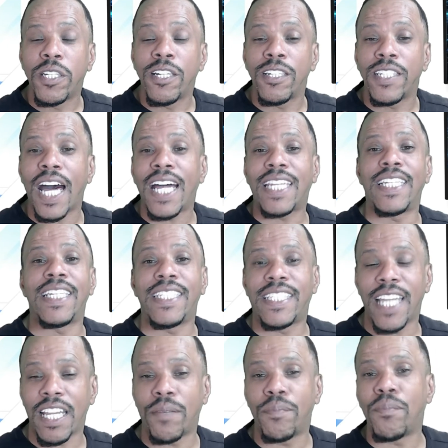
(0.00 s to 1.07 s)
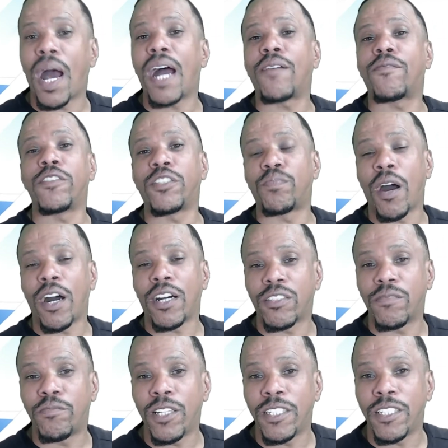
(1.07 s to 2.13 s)
I didn't take my
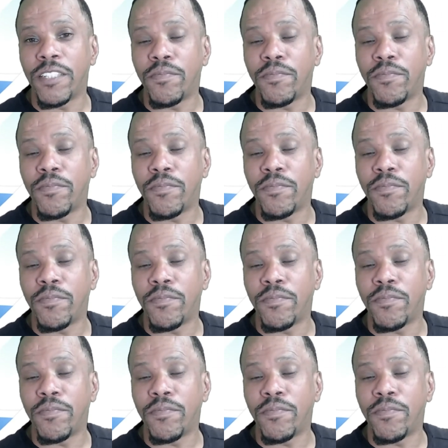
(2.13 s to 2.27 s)
responsibility.